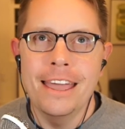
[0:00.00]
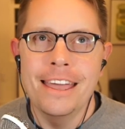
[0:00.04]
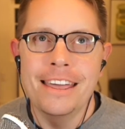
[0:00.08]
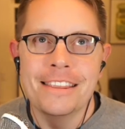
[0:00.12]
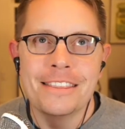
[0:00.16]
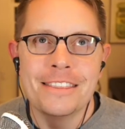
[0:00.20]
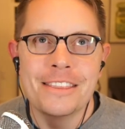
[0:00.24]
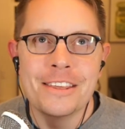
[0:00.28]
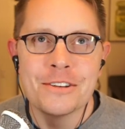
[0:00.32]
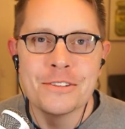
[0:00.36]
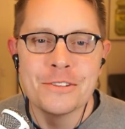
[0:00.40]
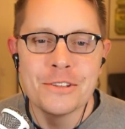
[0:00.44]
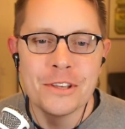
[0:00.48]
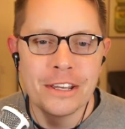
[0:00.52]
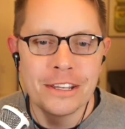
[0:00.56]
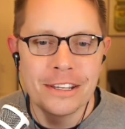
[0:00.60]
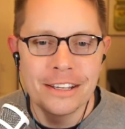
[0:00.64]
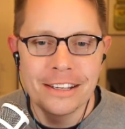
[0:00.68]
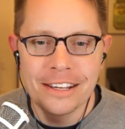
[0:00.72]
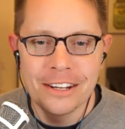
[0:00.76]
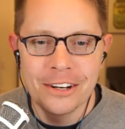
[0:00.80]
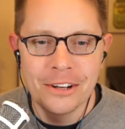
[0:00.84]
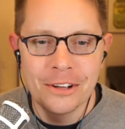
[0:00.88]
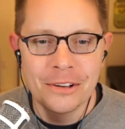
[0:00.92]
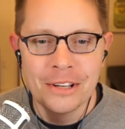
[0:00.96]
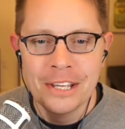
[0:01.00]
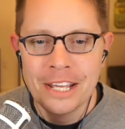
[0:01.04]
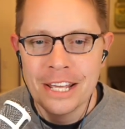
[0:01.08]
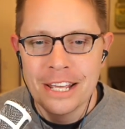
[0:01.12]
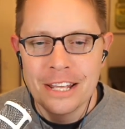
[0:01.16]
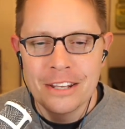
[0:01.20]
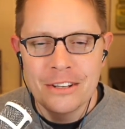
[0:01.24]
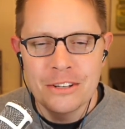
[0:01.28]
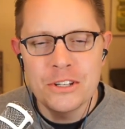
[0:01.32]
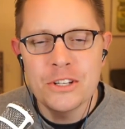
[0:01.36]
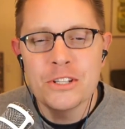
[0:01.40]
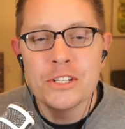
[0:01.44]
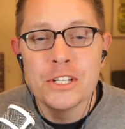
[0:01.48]
There's
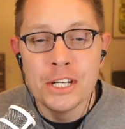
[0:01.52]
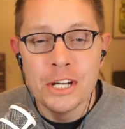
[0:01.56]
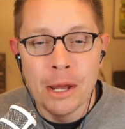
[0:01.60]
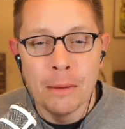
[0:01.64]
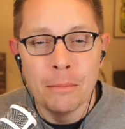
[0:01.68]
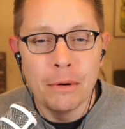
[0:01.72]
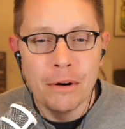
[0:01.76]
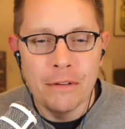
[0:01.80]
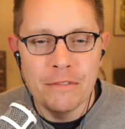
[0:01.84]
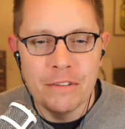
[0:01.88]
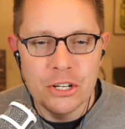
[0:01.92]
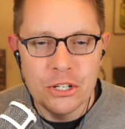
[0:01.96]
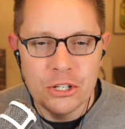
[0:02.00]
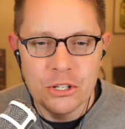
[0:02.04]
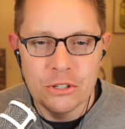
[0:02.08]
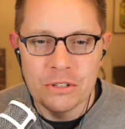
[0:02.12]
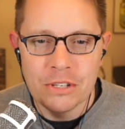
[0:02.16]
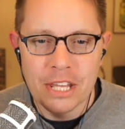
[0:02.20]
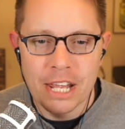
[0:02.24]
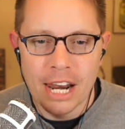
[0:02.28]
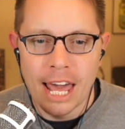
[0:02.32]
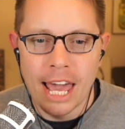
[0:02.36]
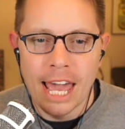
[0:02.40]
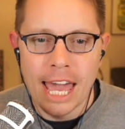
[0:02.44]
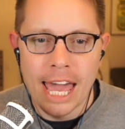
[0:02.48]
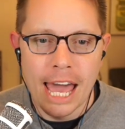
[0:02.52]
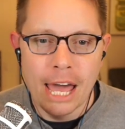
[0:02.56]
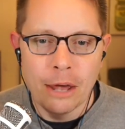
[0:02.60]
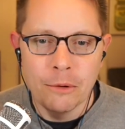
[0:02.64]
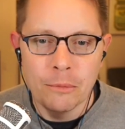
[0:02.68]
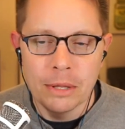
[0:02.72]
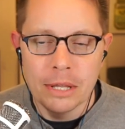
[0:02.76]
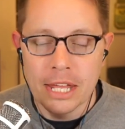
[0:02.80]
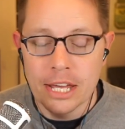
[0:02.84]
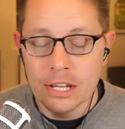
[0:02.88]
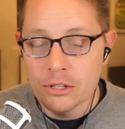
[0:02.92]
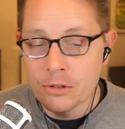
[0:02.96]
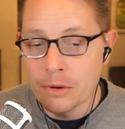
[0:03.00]
just a number of issues that I had
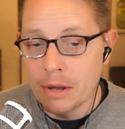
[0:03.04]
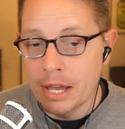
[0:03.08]
with it.